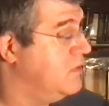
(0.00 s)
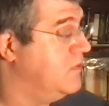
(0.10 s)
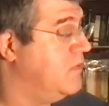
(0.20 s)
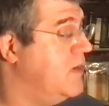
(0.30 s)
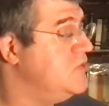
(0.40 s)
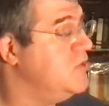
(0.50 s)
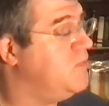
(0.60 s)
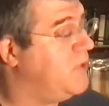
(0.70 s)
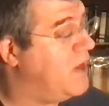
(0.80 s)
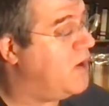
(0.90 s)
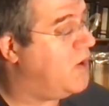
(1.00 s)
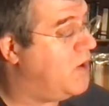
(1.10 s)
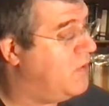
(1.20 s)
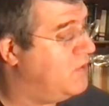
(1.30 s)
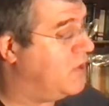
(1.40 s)
Right? So you play
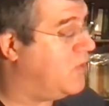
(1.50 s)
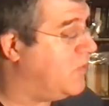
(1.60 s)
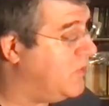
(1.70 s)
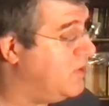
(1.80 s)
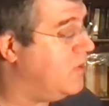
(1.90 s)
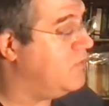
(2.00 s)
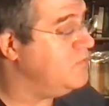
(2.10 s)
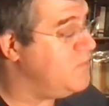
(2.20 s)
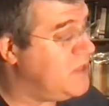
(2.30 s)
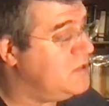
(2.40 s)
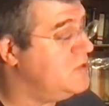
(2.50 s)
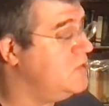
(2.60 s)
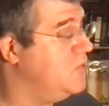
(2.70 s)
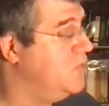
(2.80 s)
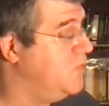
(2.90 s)
the chord on beat
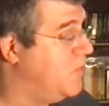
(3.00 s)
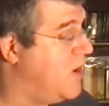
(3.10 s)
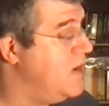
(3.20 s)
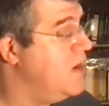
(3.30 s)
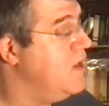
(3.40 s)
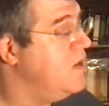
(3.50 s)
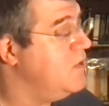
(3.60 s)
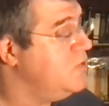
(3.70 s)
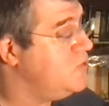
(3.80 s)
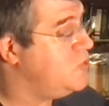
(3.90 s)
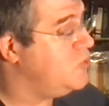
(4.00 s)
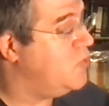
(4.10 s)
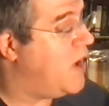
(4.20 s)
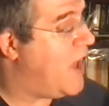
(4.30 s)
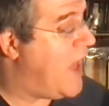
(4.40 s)
2, 1, 2,
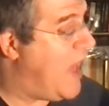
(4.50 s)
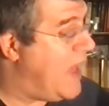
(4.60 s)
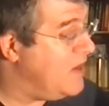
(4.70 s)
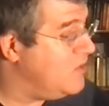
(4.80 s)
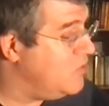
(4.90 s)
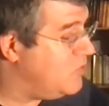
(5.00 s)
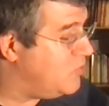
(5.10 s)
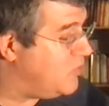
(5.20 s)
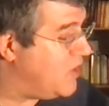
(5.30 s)
and 3.